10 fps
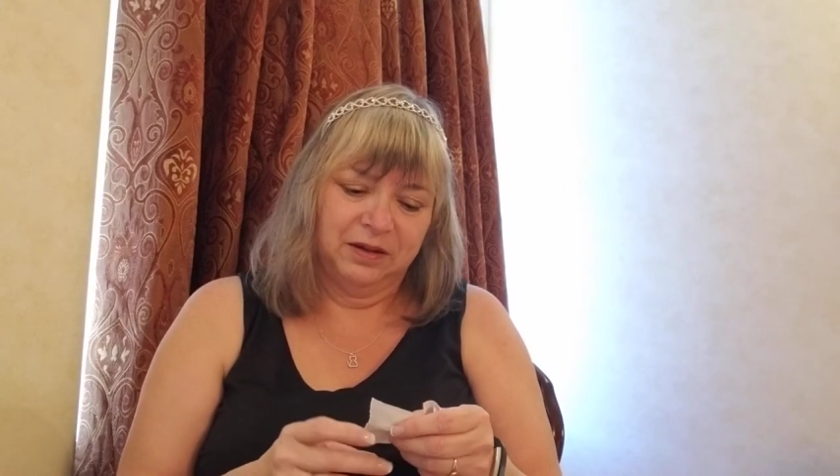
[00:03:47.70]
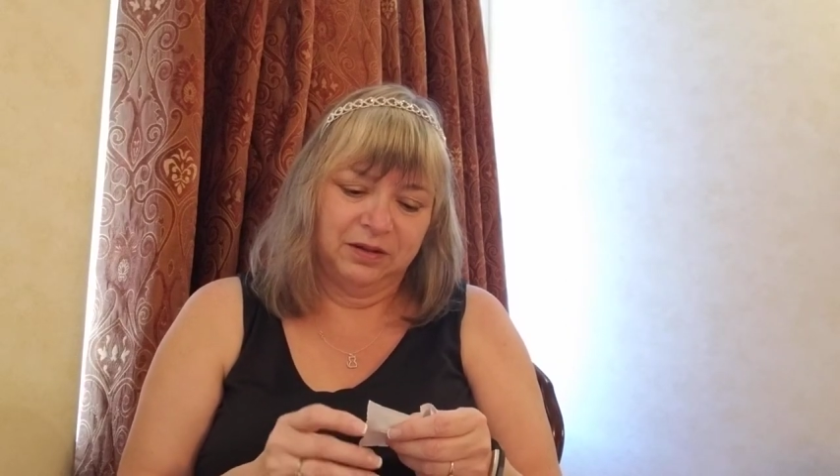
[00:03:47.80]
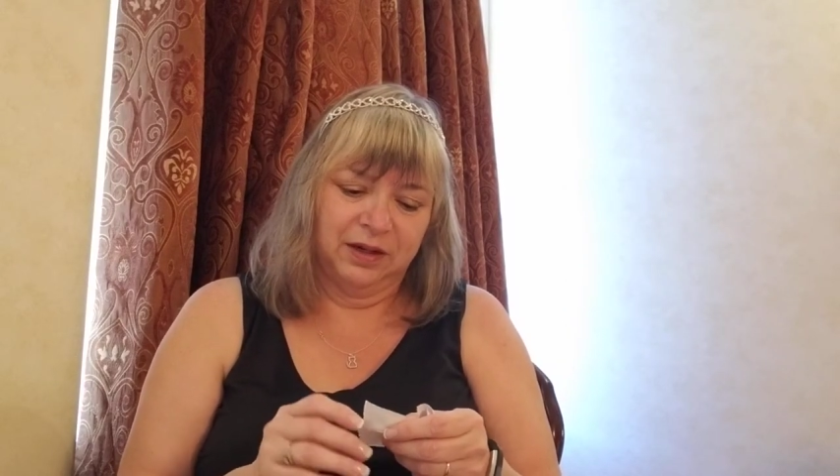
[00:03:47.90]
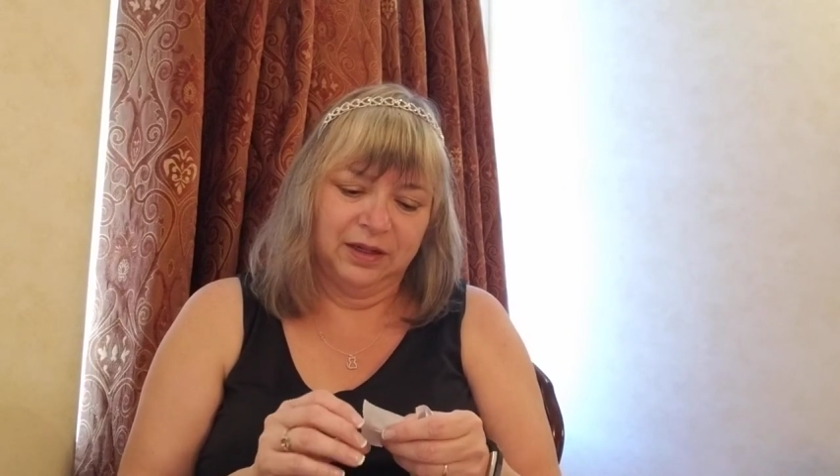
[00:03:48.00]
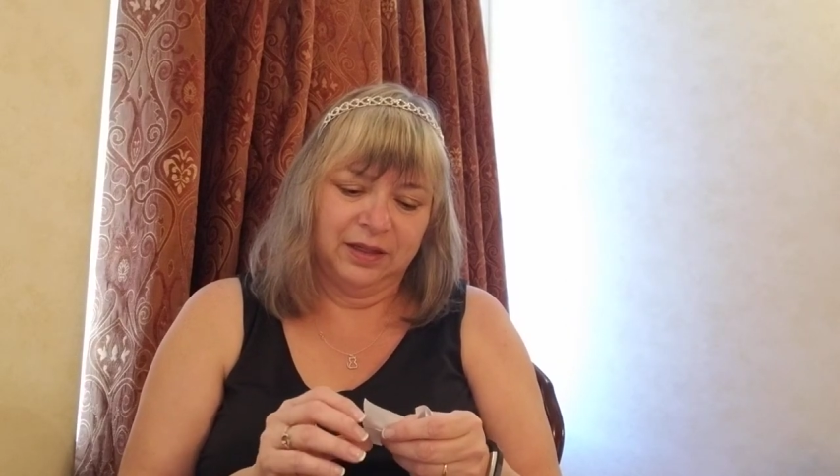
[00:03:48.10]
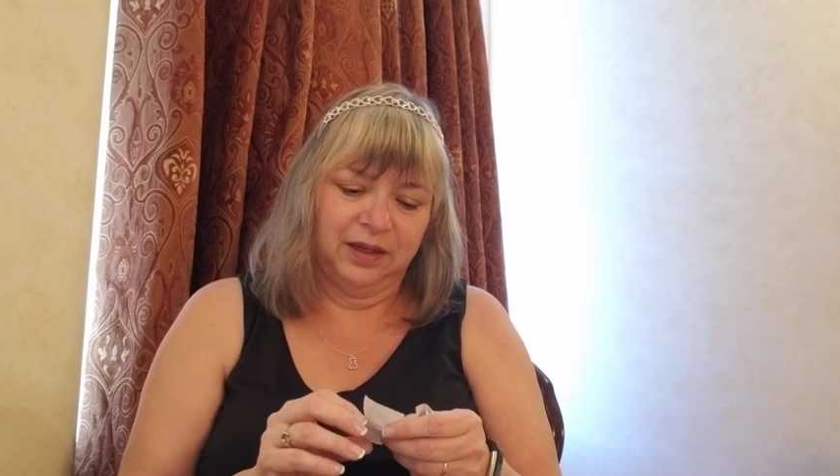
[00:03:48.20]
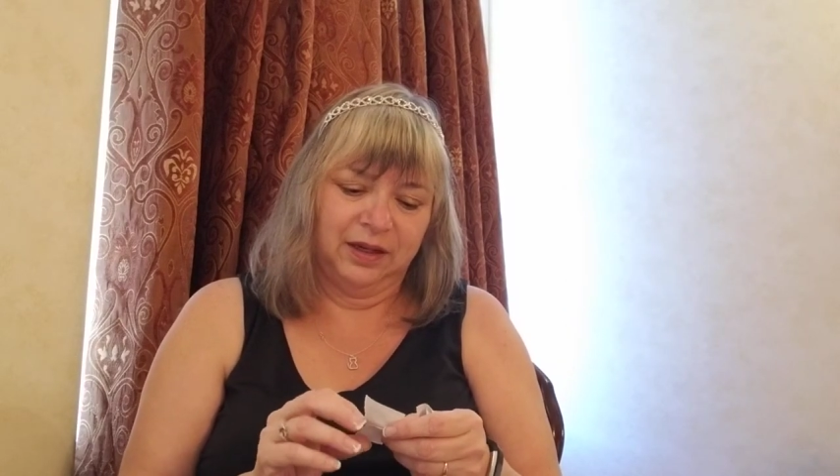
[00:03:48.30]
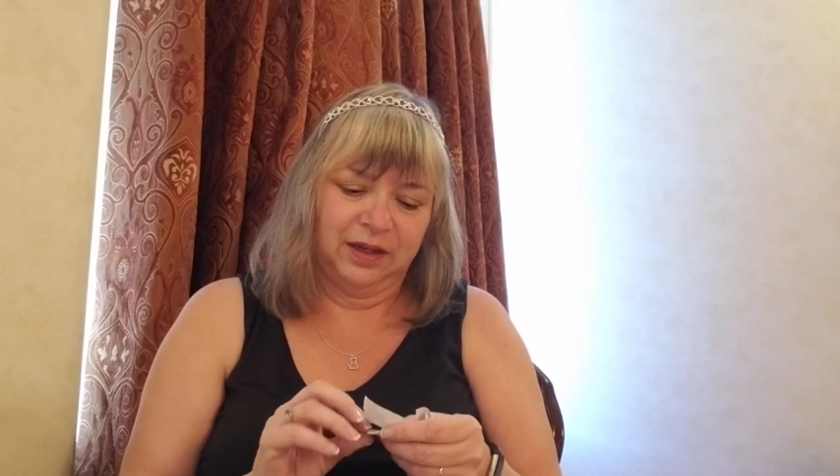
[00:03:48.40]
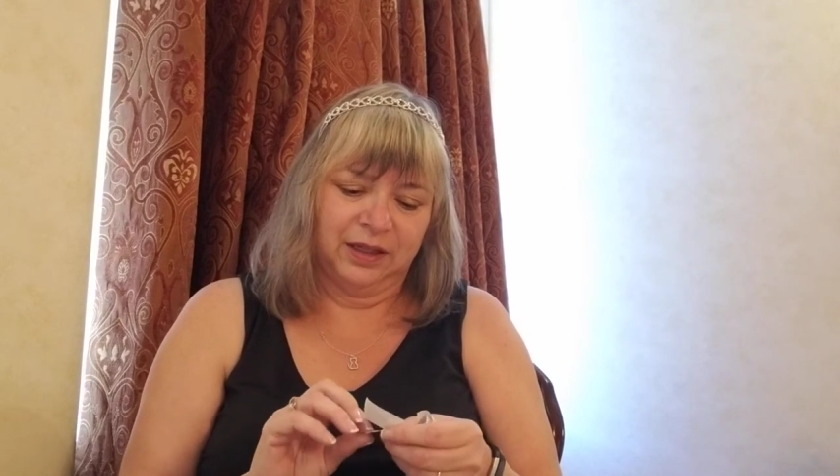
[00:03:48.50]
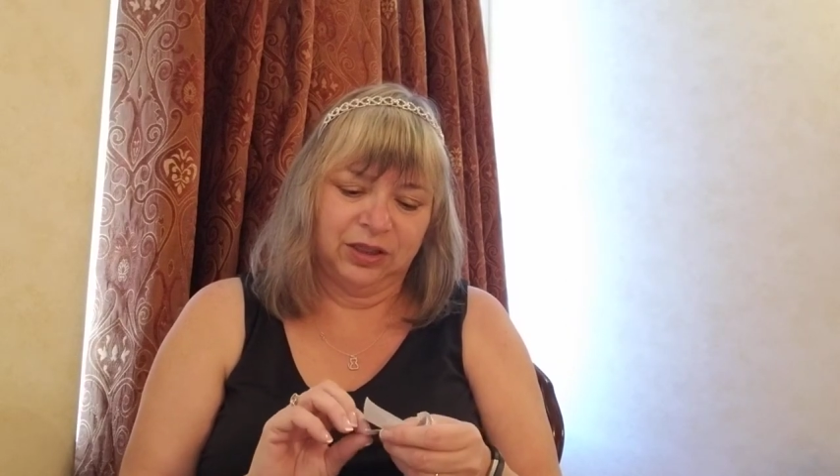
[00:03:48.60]
Trying to
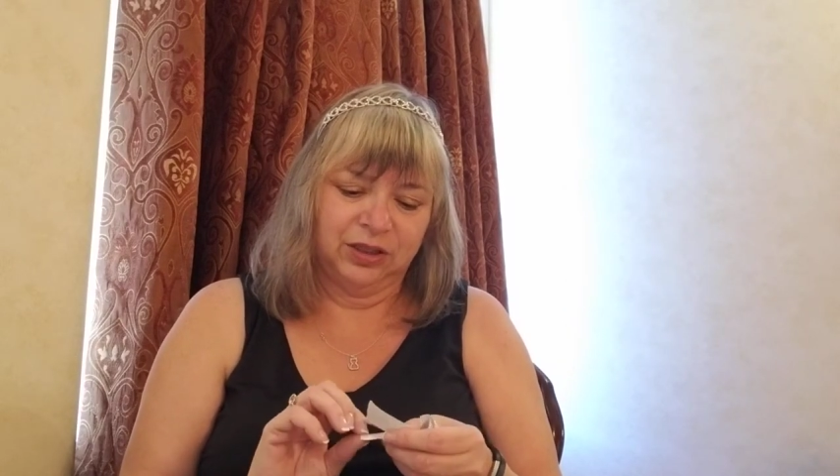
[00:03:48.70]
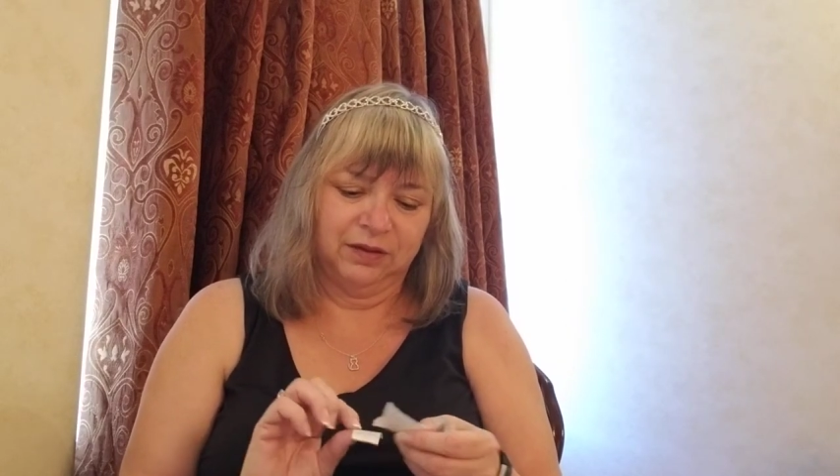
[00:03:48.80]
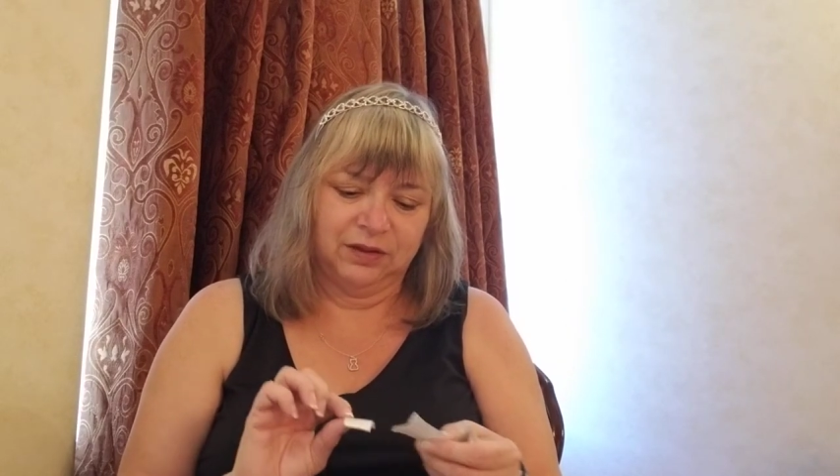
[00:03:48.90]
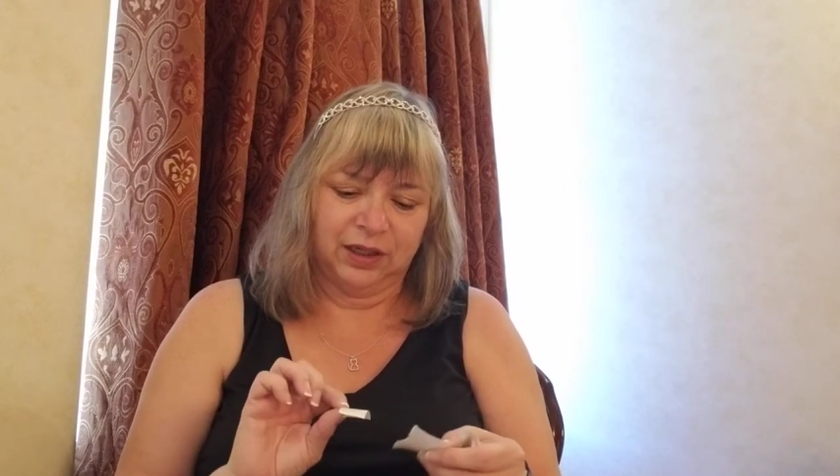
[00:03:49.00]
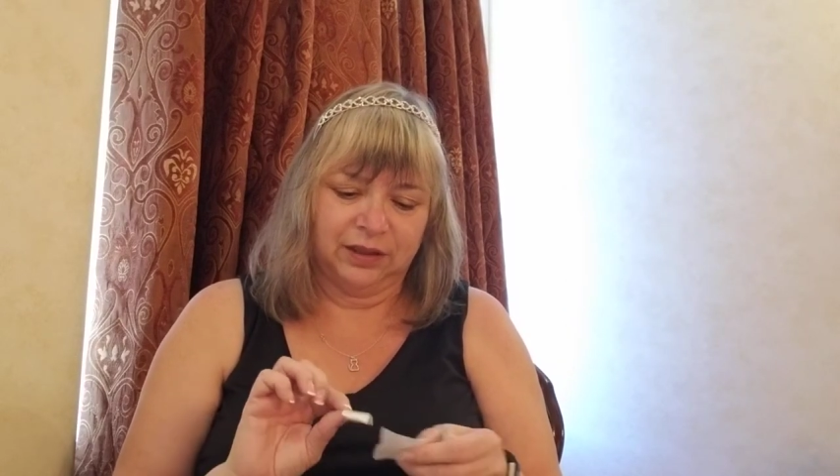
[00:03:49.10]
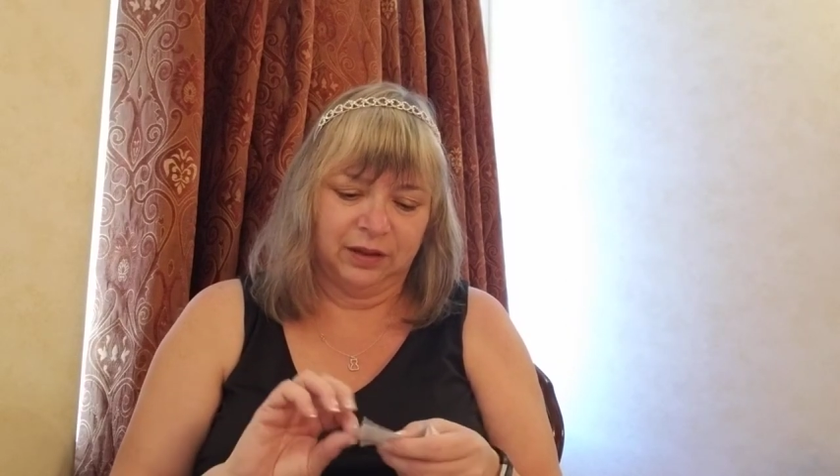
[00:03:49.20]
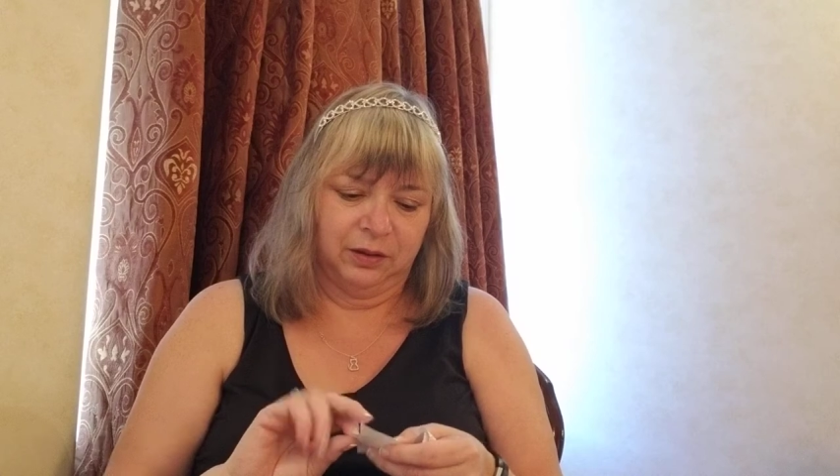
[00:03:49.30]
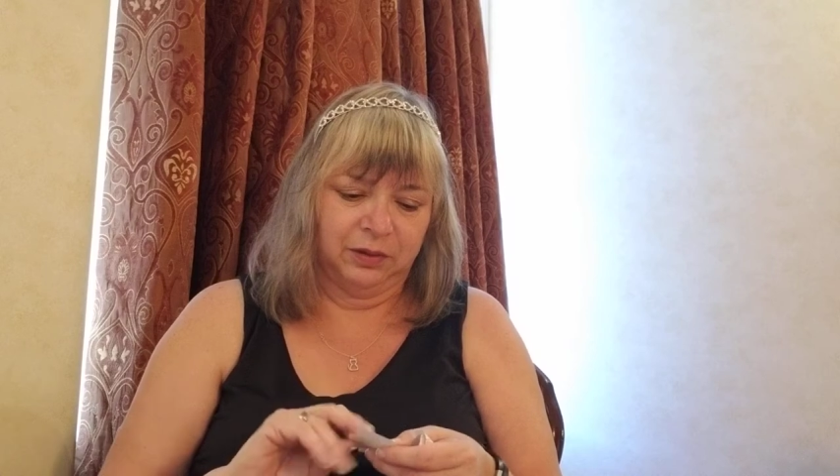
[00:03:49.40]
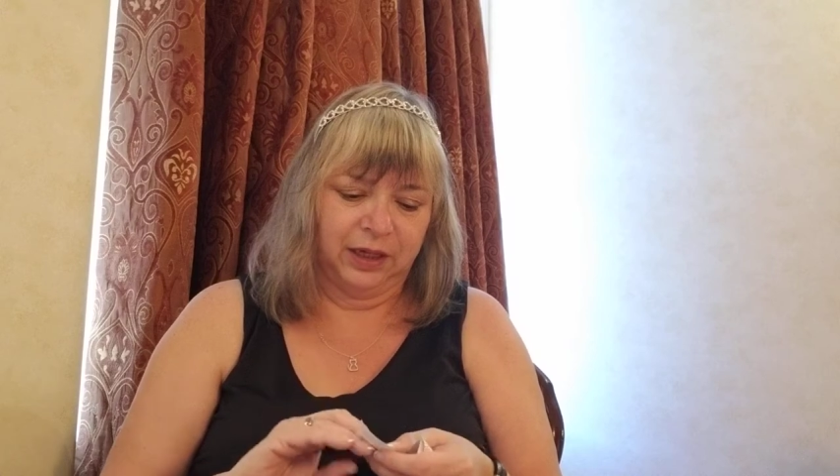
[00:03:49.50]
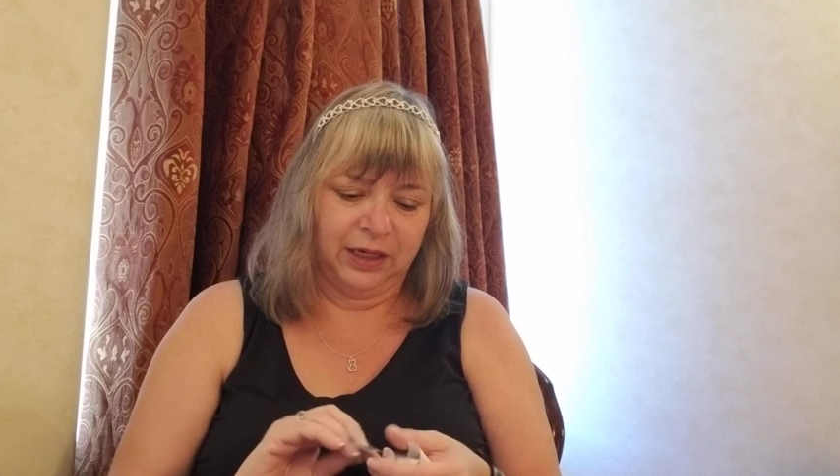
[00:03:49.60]
see. I should have checked the
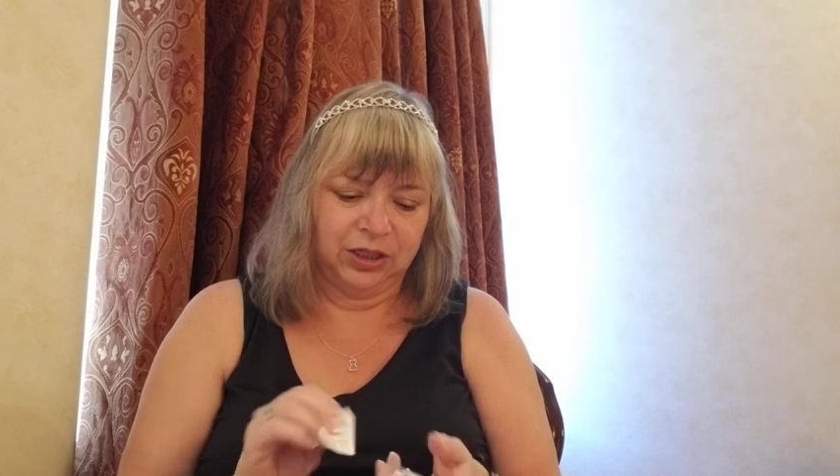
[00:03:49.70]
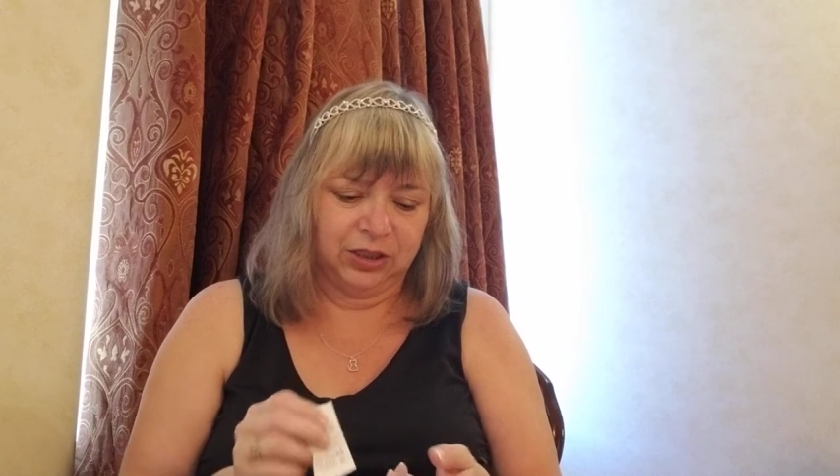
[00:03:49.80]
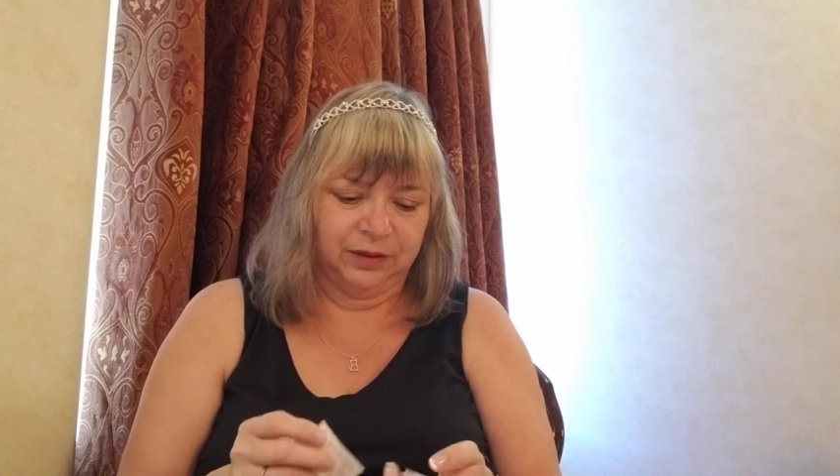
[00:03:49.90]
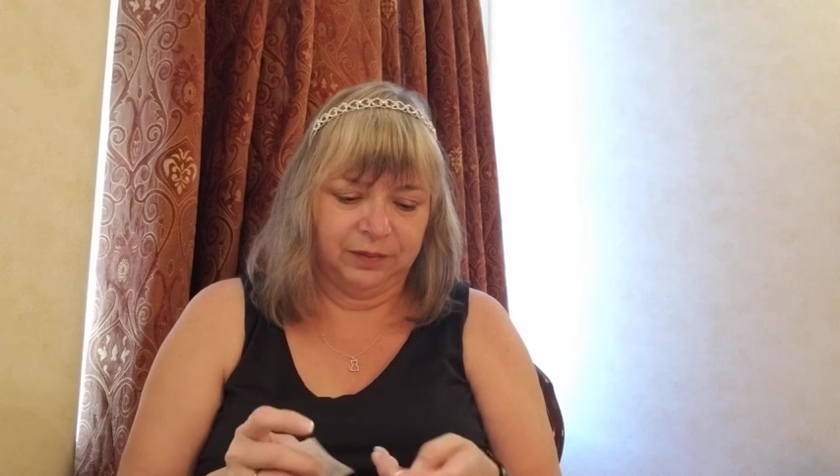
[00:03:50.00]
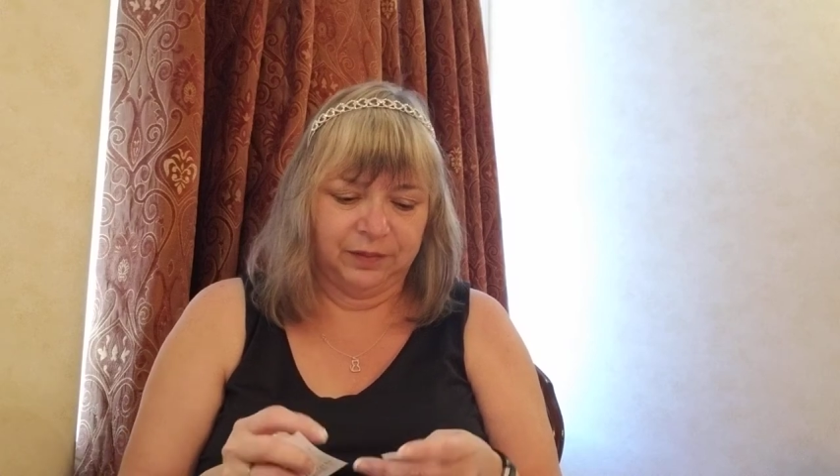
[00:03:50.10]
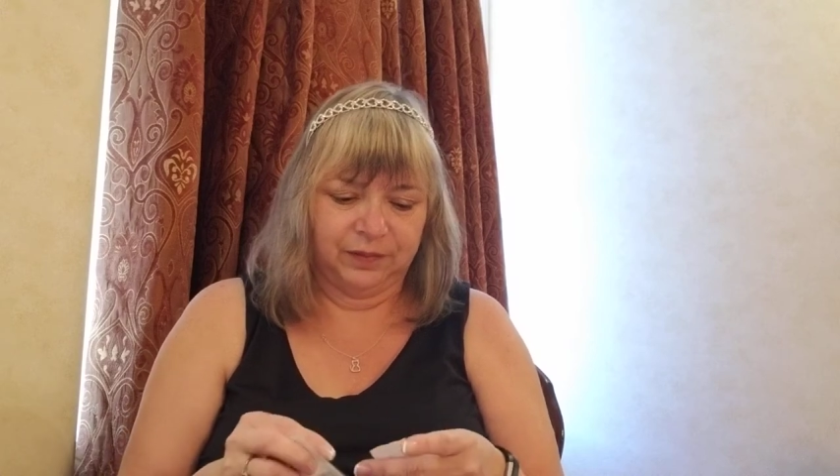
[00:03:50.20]
location.